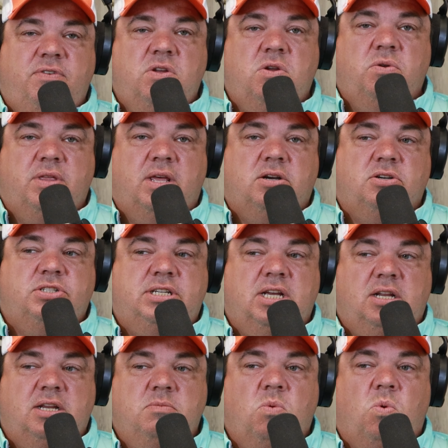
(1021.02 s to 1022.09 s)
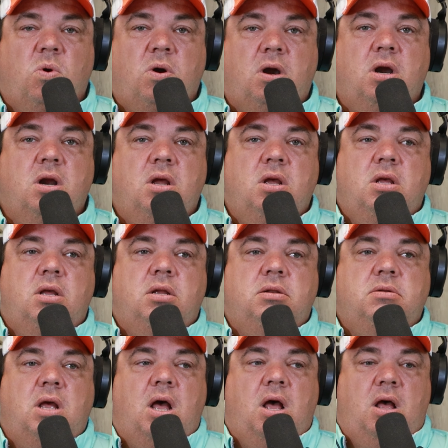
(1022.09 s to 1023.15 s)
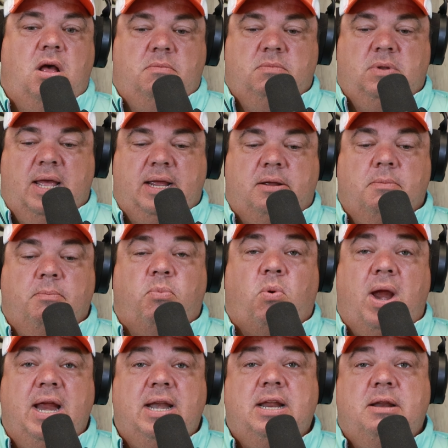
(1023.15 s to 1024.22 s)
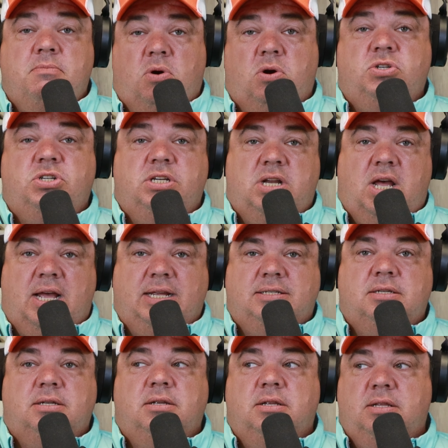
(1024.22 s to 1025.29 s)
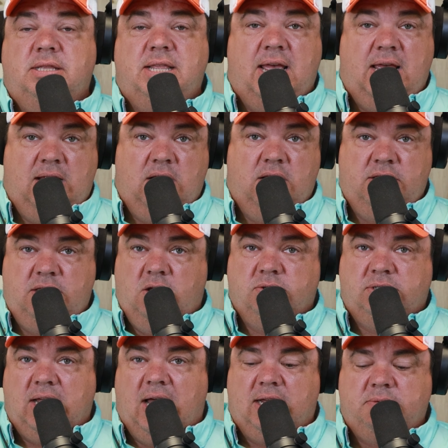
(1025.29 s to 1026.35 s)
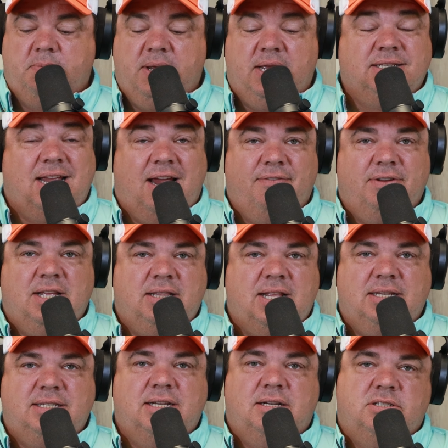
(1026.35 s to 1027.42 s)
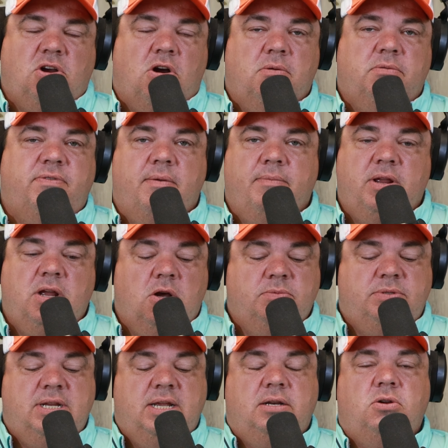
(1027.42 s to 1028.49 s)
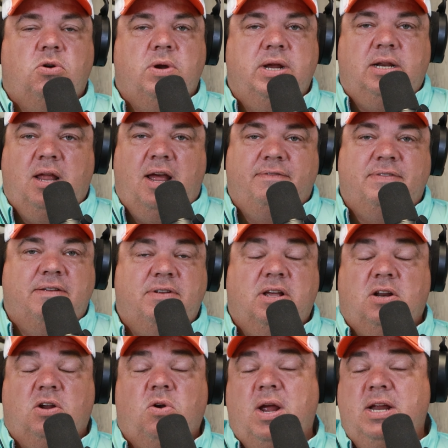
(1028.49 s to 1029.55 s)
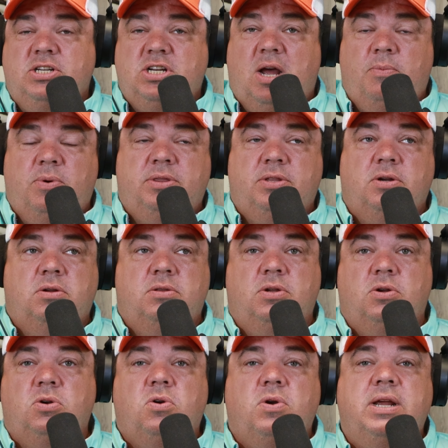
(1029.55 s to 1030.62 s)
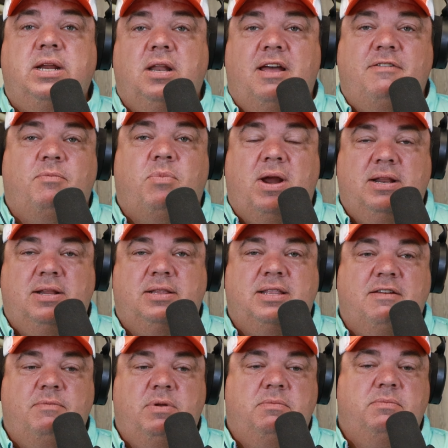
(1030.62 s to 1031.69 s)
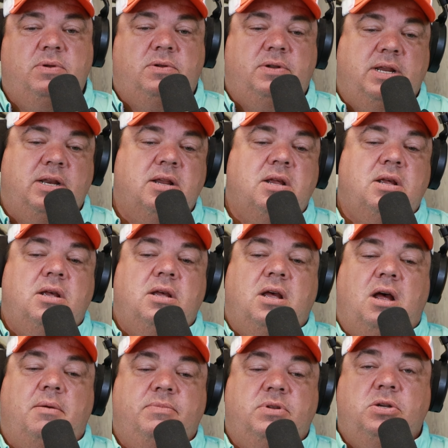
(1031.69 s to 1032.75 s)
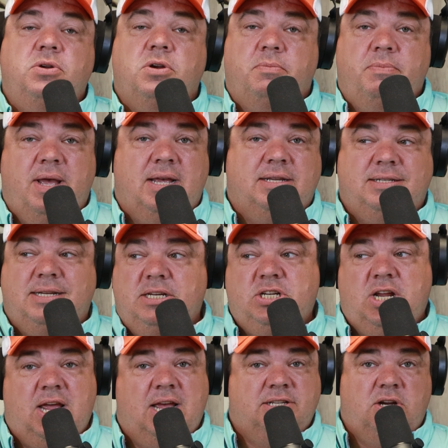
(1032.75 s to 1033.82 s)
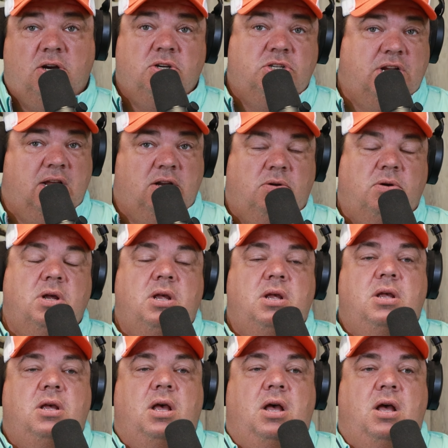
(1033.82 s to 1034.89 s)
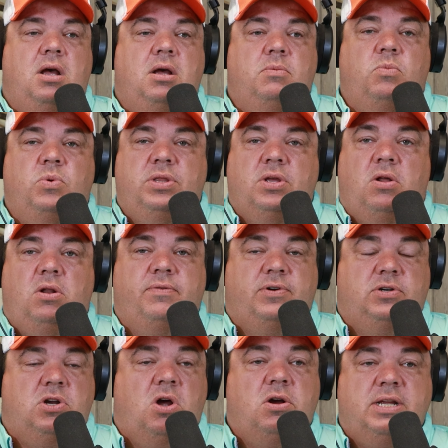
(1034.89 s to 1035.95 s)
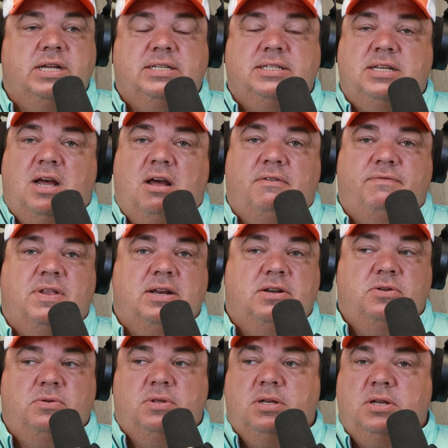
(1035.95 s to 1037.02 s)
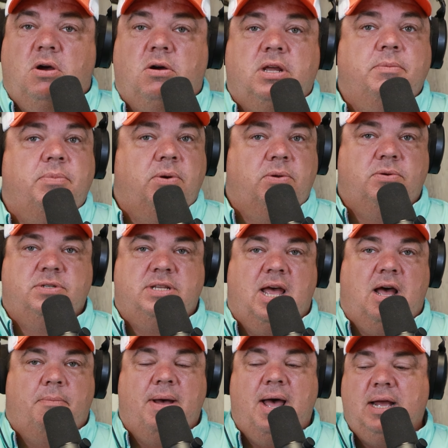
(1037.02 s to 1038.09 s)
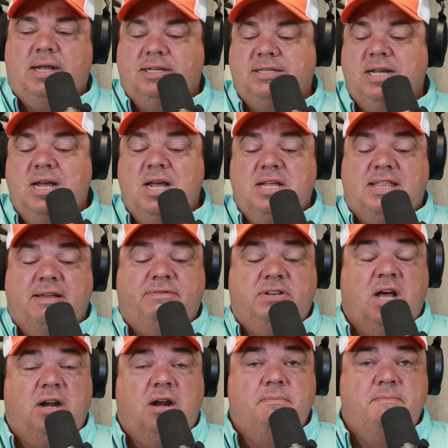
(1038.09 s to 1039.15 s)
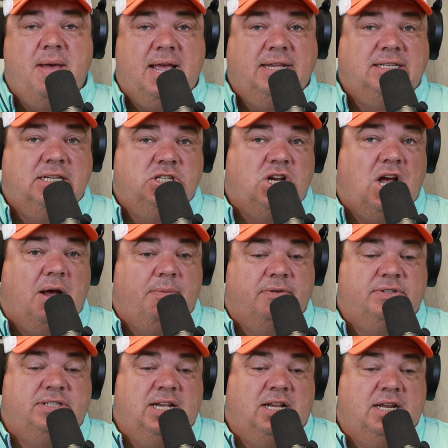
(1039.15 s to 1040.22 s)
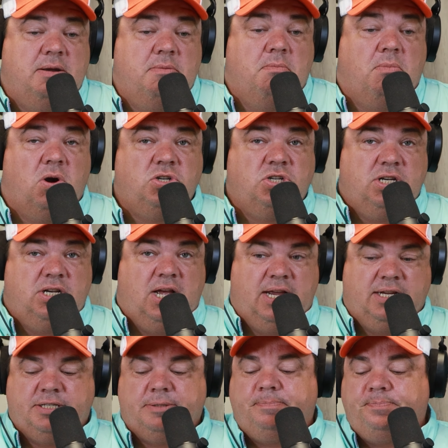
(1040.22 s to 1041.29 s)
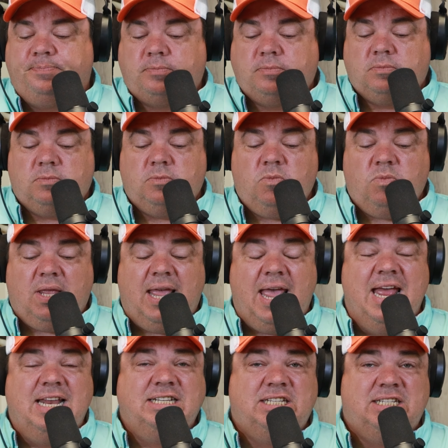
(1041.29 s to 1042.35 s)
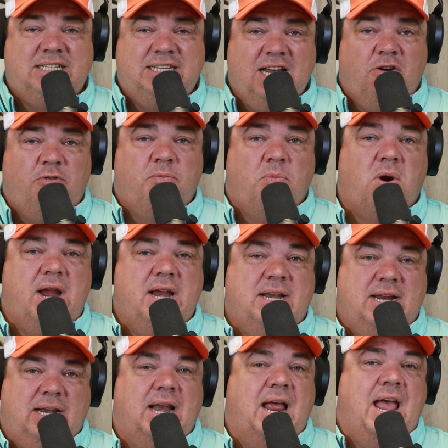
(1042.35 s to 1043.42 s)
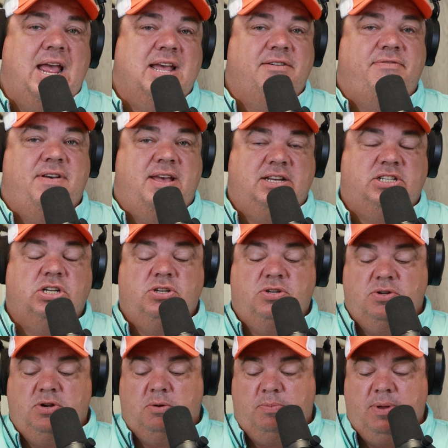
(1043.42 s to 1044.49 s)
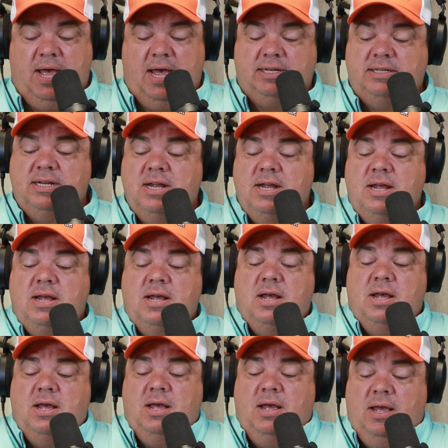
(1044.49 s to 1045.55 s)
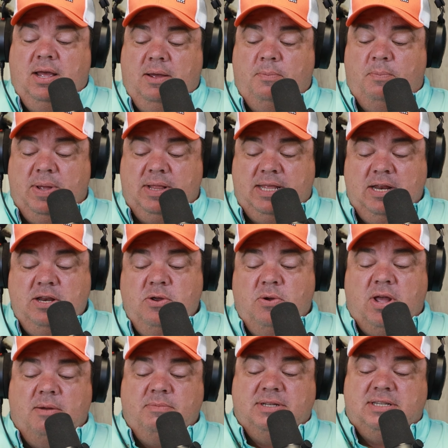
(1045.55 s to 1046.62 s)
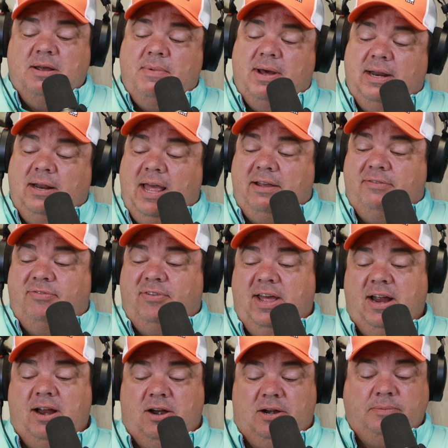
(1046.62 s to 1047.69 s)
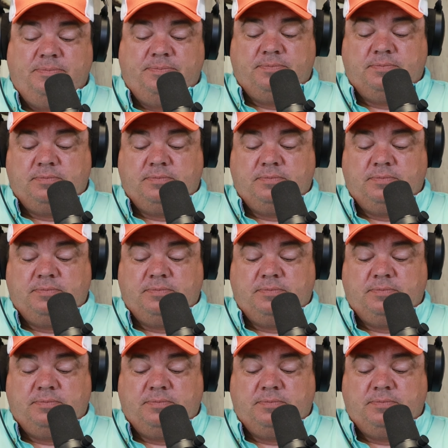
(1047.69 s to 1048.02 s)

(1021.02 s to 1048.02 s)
few that are selling more um, like branded merchandise than those guys because everything they sell it's Arms Family Homestead Creek Life they've done a great job with their their Creek Life brand that they've been building um, do your best DJ has her channel um, with all of her donkey stuff they do the donkey poodles the alpacas they've done an amazing job of selling merchandise and self branding AFH and do your best but then you come to somebody like Flair